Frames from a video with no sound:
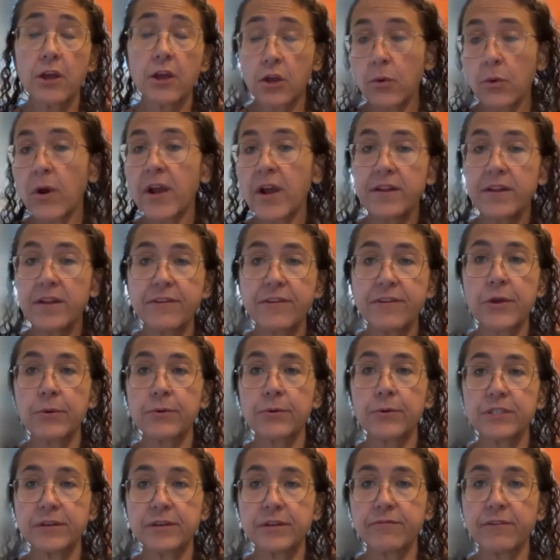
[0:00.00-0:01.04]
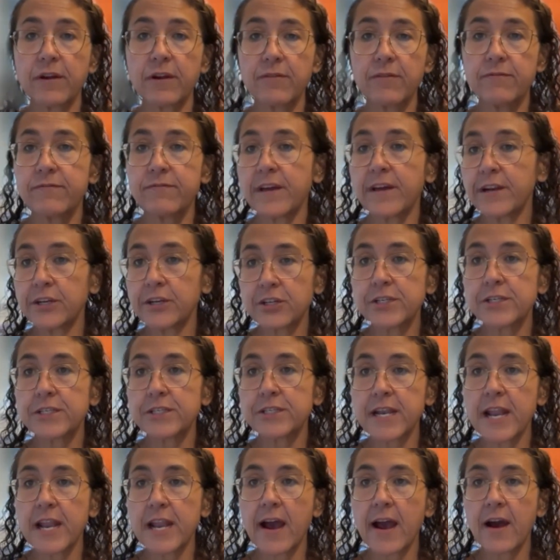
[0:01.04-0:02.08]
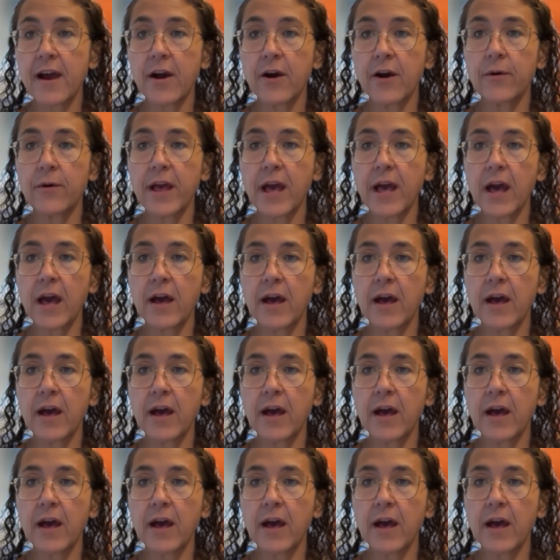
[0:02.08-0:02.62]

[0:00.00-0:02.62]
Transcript: quite a few different vendors now,